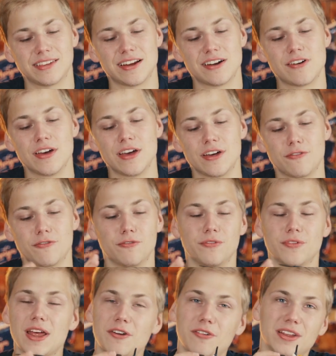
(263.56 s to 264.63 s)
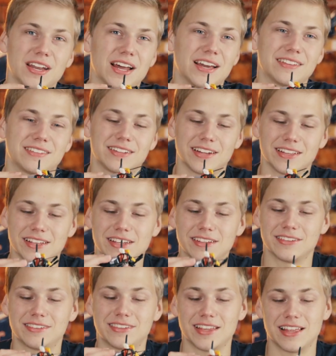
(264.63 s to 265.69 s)
there very nicely
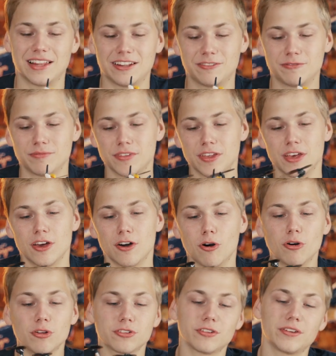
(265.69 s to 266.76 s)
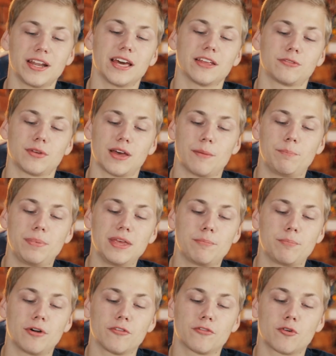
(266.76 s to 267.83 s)
still. Also, it has a
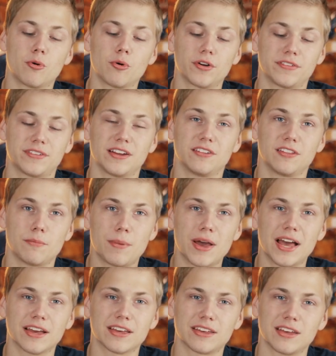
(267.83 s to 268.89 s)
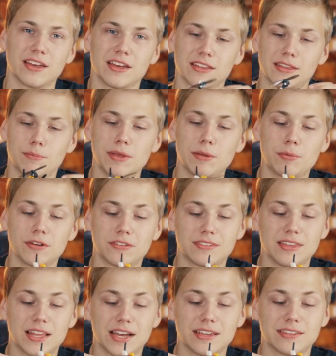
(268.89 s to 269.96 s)
beeper, of course, here in the back. The beeper is
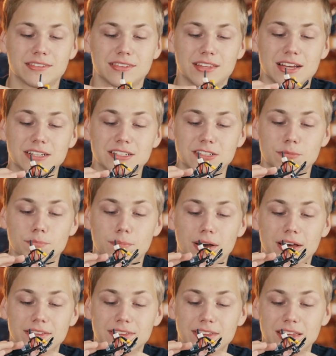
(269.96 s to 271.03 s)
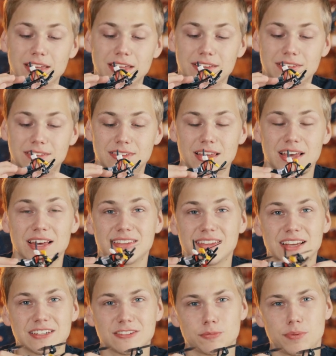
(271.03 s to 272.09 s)
nice touch, but it's
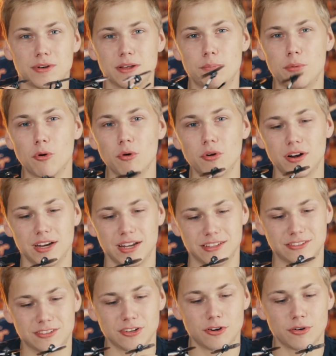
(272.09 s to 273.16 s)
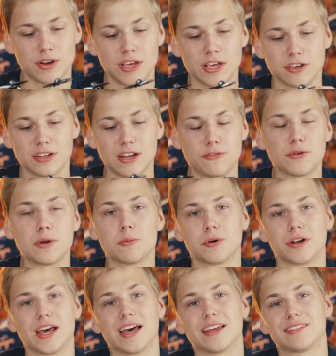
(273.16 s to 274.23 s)
attached pretty poorly, so you definitely
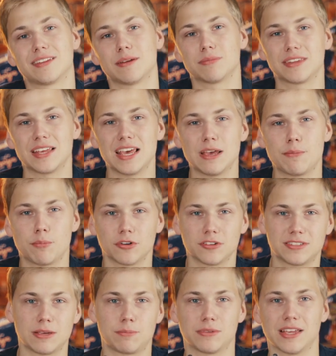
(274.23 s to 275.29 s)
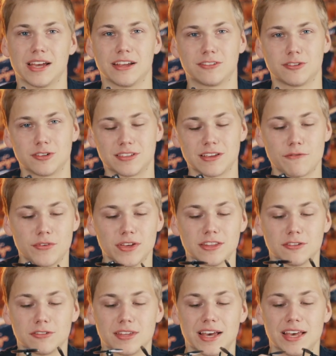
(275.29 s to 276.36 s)
want to add some tape or zip ties or something
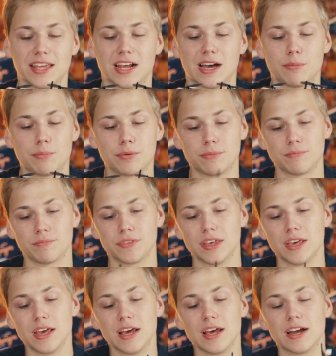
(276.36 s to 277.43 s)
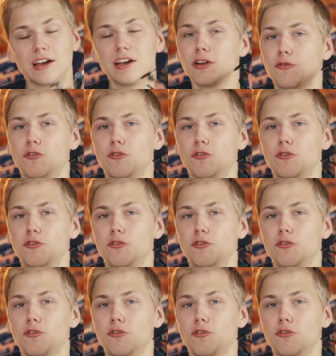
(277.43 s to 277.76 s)
to tie it up. Here in the